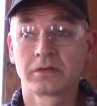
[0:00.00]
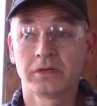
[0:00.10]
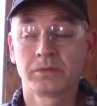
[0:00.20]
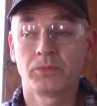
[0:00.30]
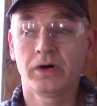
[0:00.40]

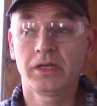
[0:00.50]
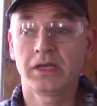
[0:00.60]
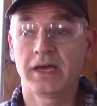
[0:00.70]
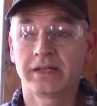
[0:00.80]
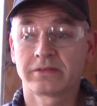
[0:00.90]
good
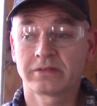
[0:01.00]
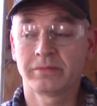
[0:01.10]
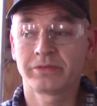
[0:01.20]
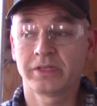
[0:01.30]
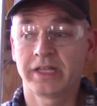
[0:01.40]
money at
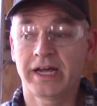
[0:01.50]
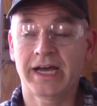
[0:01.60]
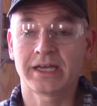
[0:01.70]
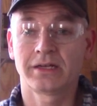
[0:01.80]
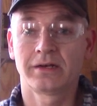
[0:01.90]
something that
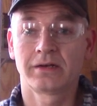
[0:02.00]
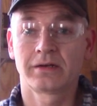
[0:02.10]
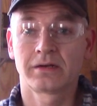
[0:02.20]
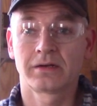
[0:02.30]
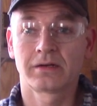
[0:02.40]
I
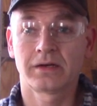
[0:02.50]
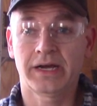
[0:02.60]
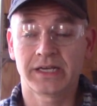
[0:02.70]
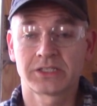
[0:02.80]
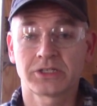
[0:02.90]

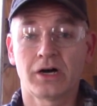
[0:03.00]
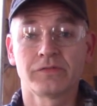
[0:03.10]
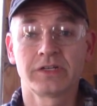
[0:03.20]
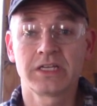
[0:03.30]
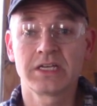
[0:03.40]
can
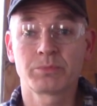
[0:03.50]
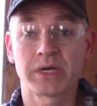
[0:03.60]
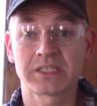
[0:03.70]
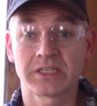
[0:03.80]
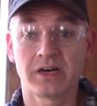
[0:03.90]
solve a need
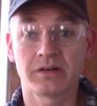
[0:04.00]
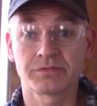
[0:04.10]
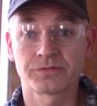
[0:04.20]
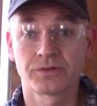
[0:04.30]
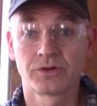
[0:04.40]

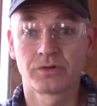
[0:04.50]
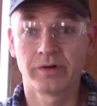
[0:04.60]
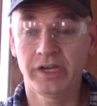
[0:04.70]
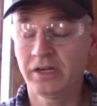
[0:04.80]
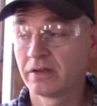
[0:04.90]
myself,
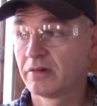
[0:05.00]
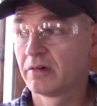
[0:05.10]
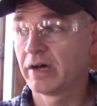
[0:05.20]
right?